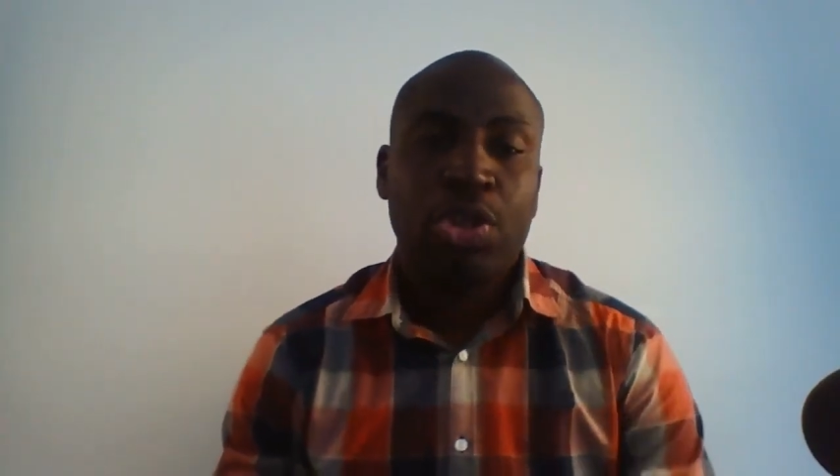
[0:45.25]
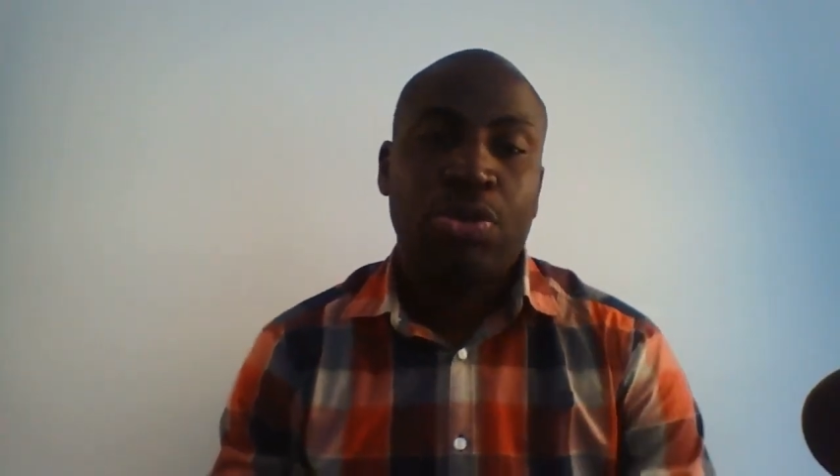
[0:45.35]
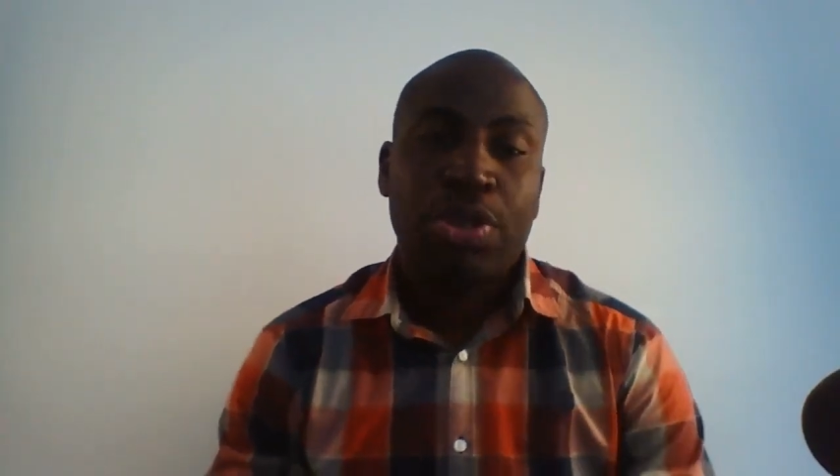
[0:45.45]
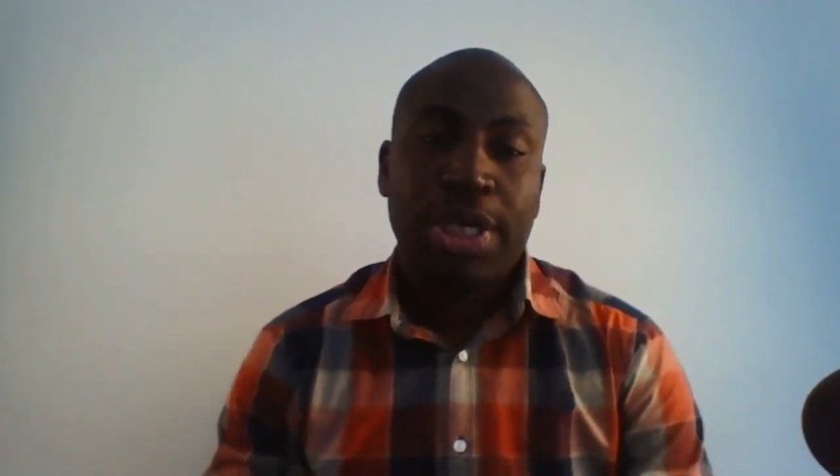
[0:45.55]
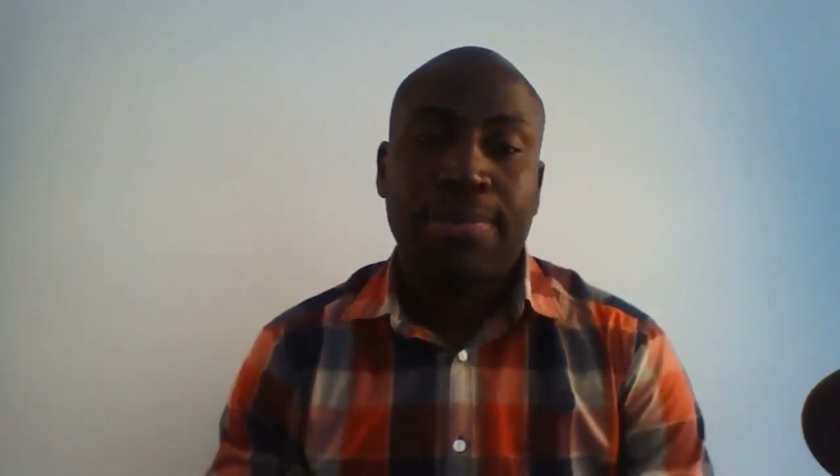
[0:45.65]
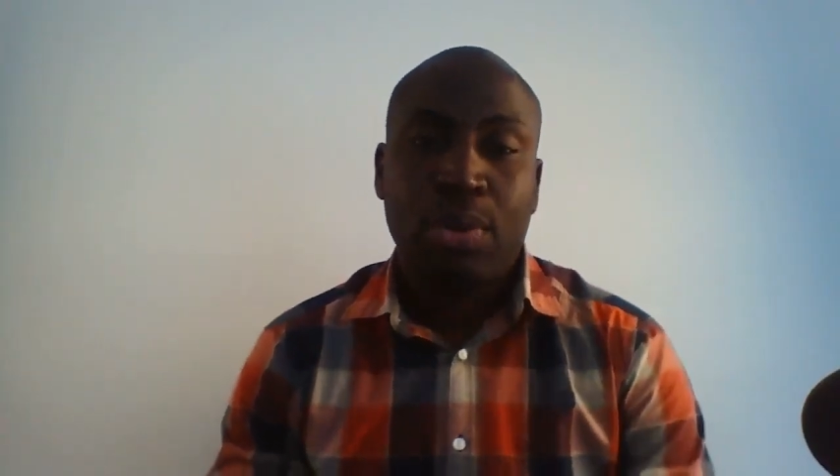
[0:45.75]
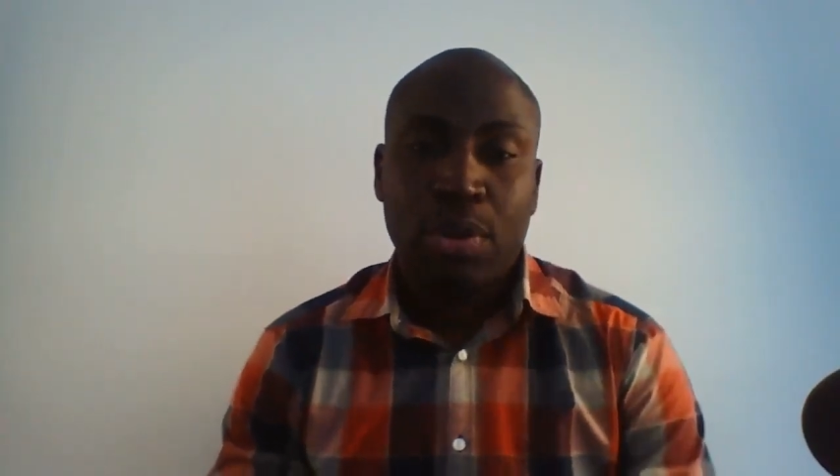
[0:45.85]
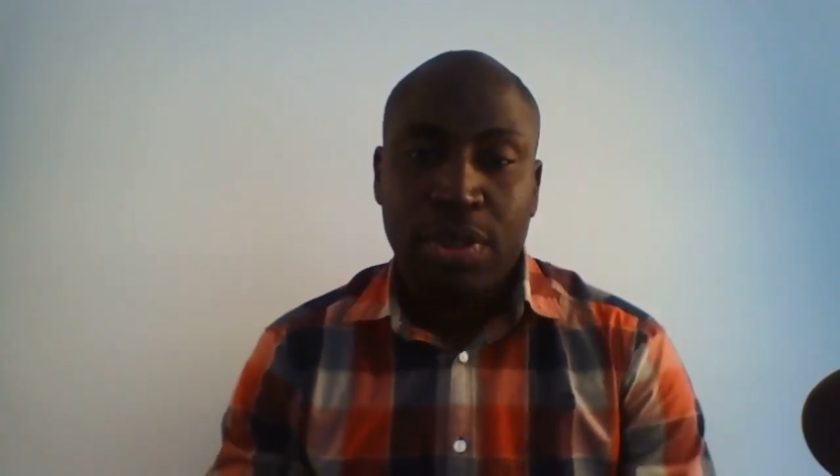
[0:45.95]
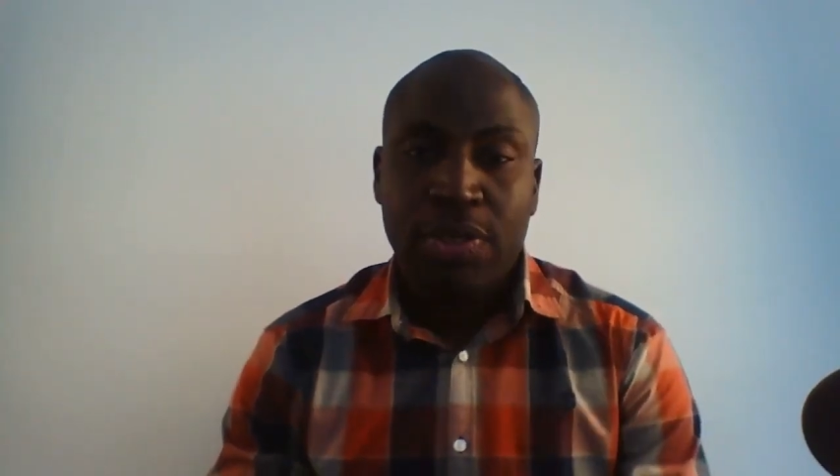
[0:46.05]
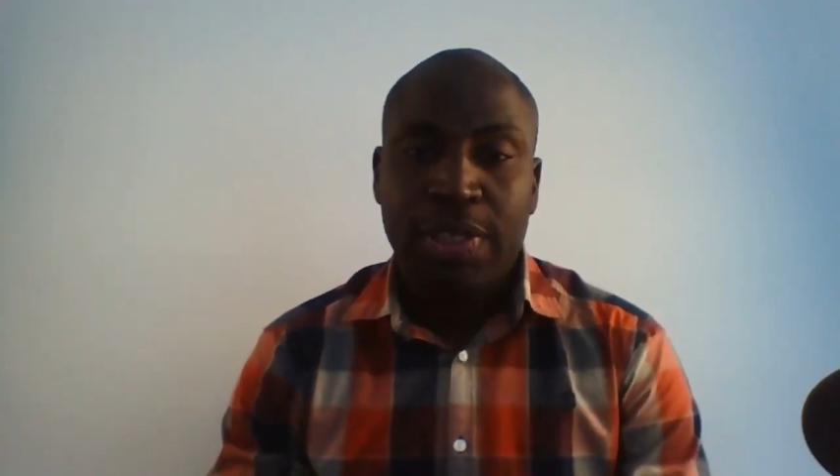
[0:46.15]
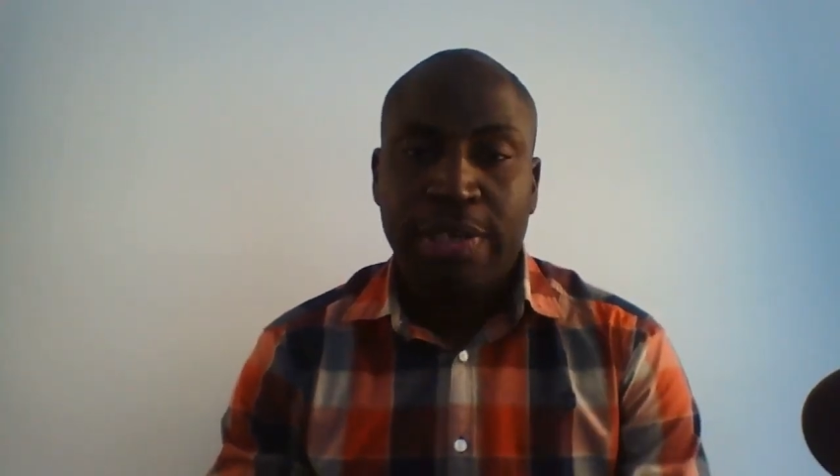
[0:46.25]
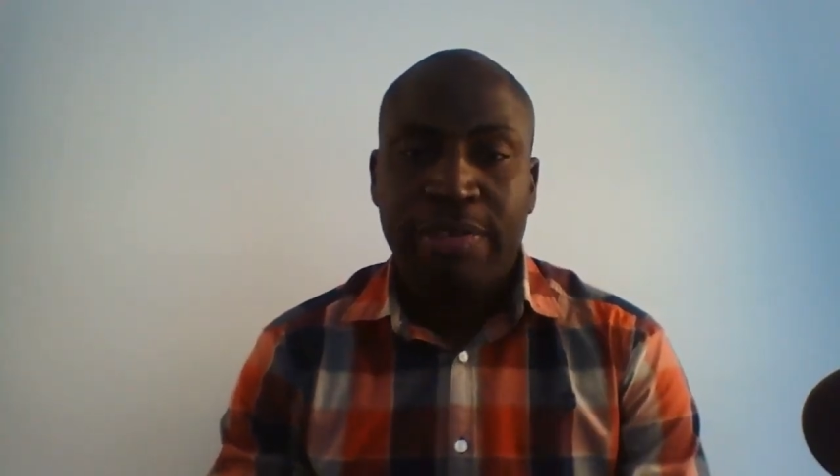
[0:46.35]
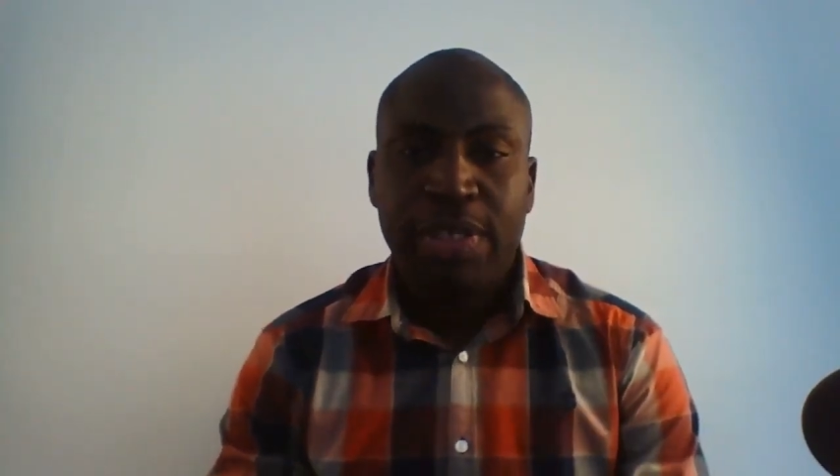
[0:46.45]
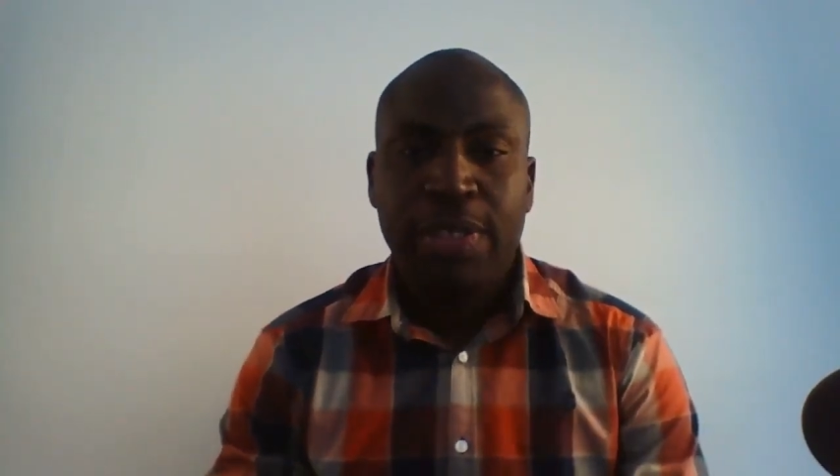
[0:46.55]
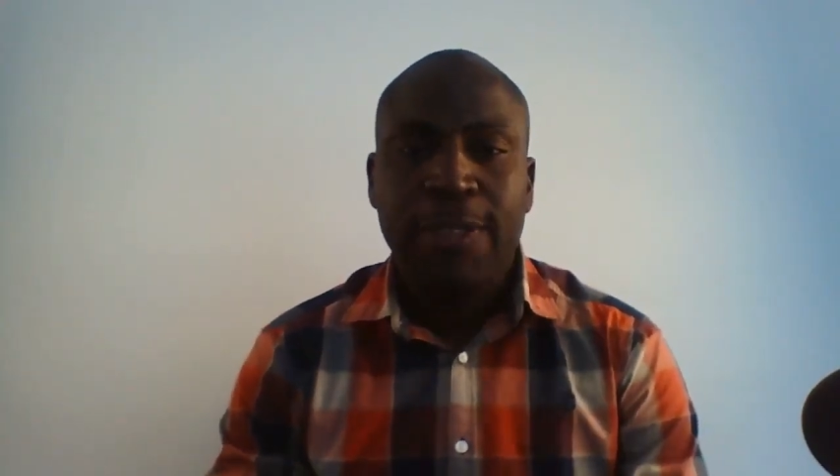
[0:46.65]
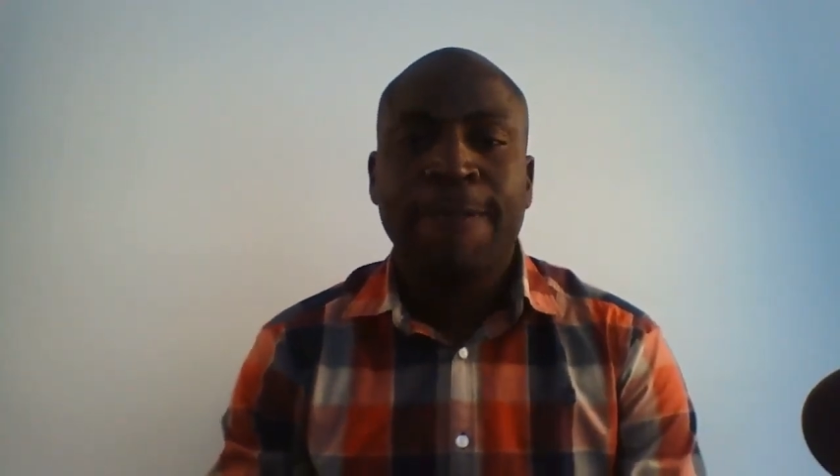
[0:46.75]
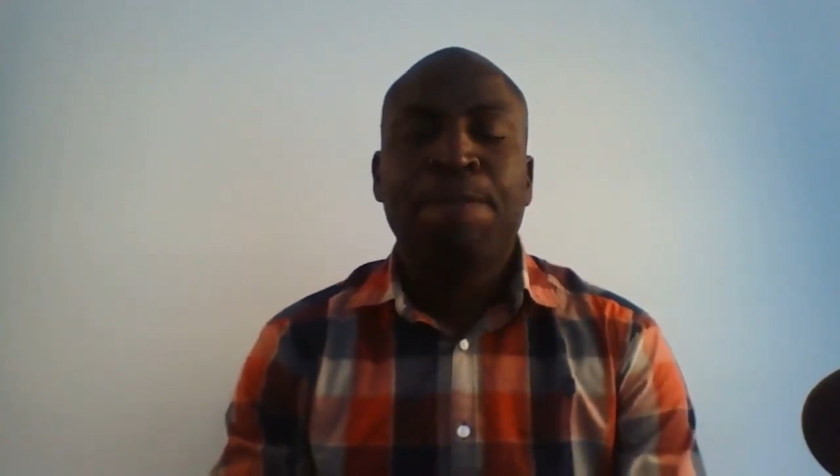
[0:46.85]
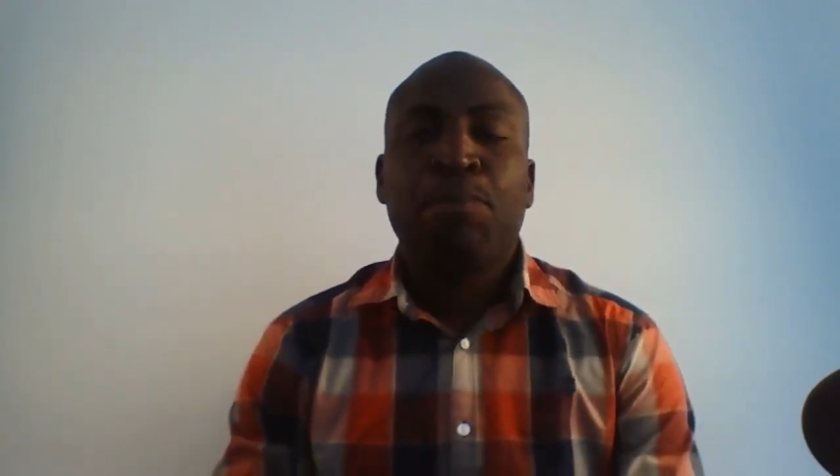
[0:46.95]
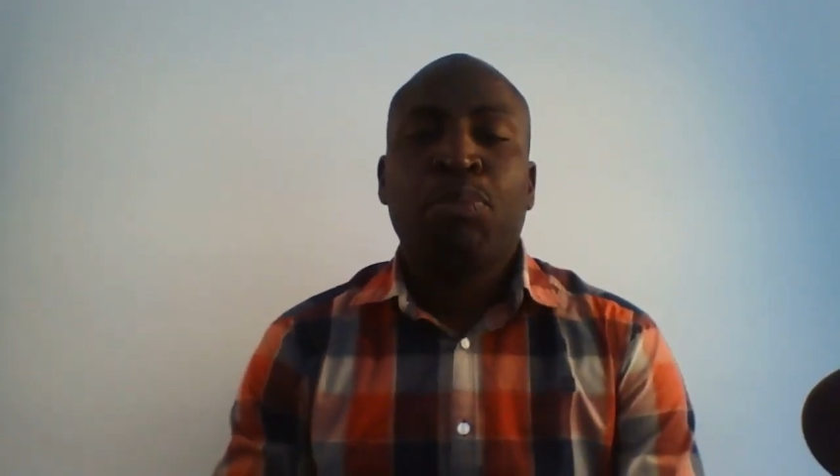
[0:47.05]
Syria Project Services.